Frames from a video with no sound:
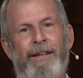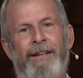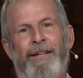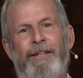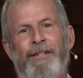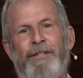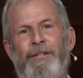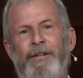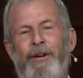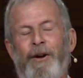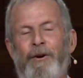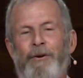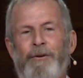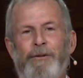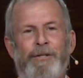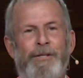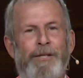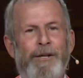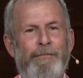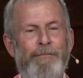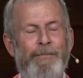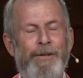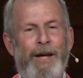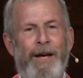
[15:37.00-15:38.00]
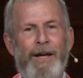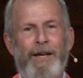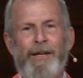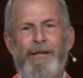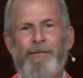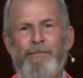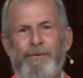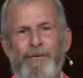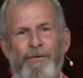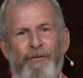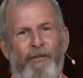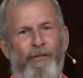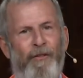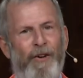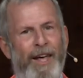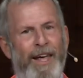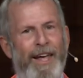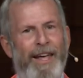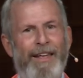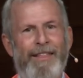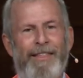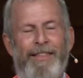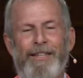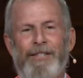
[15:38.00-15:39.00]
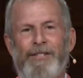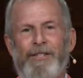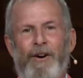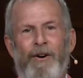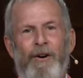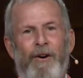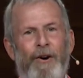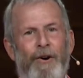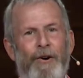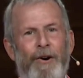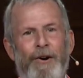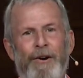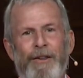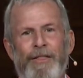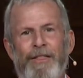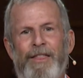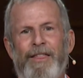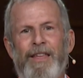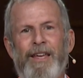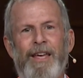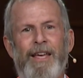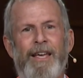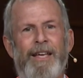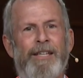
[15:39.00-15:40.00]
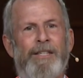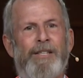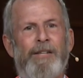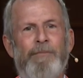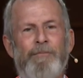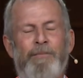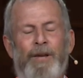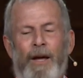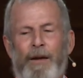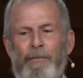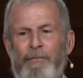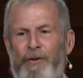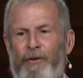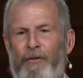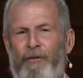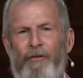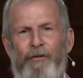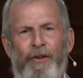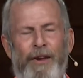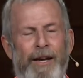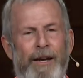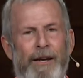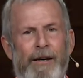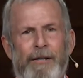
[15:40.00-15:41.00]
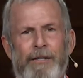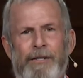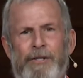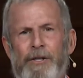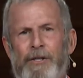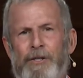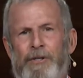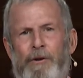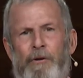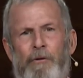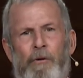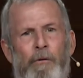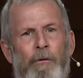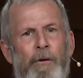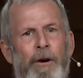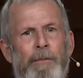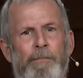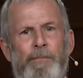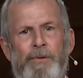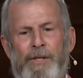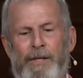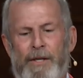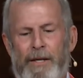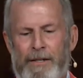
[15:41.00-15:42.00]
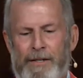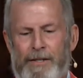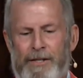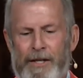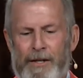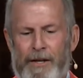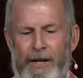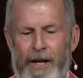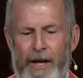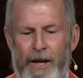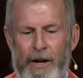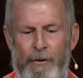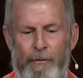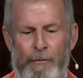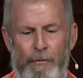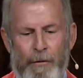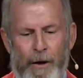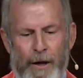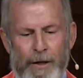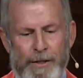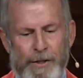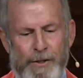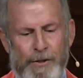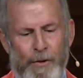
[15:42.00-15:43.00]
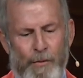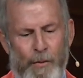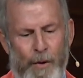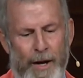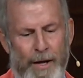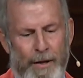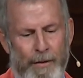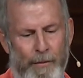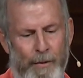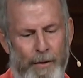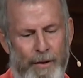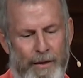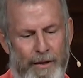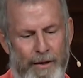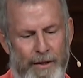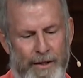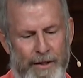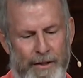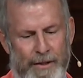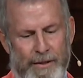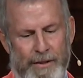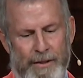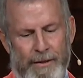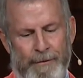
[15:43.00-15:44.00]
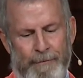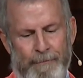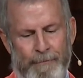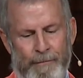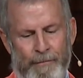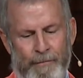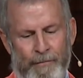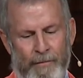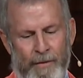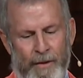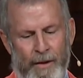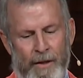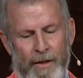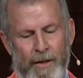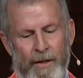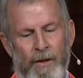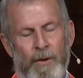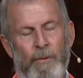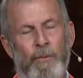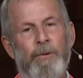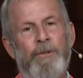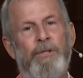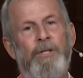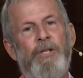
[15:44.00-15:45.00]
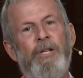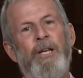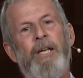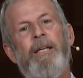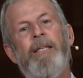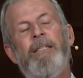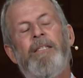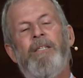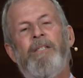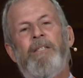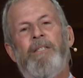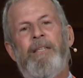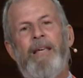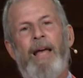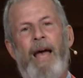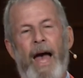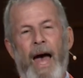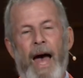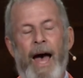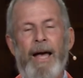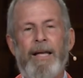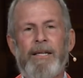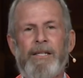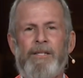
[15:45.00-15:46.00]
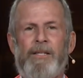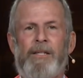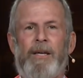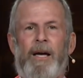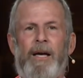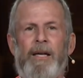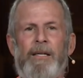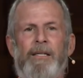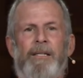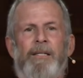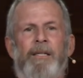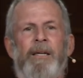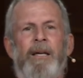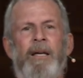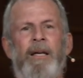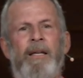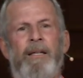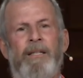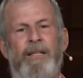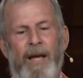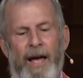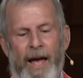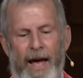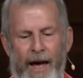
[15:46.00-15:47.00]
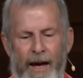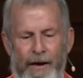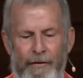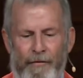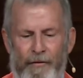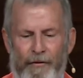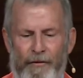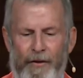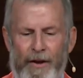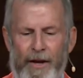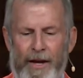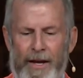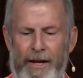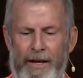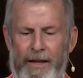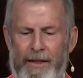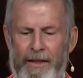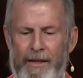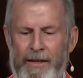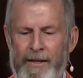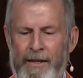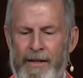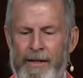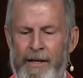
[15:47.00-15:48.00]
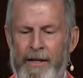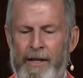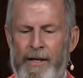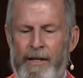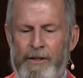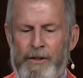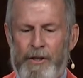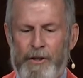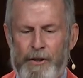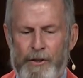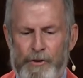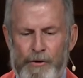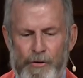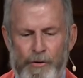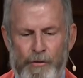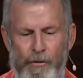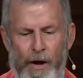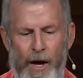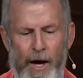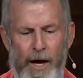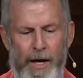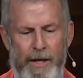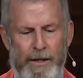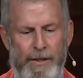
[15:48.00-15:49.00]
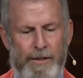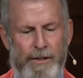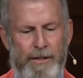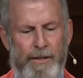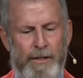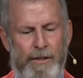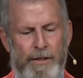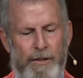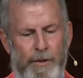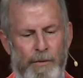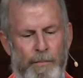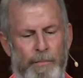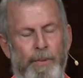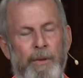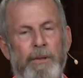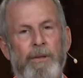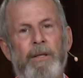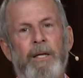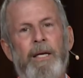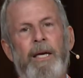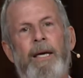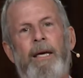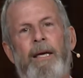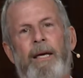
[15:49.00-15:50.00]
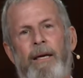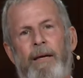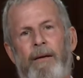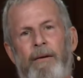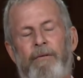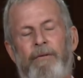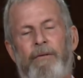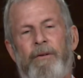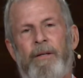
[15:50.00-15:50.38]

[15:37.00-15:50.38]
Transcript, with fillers: So sometimes faith is a hard thing. Sometimes fear just grips us and runs away with us. Well, Jesus asks us to have faith to trust, to believe.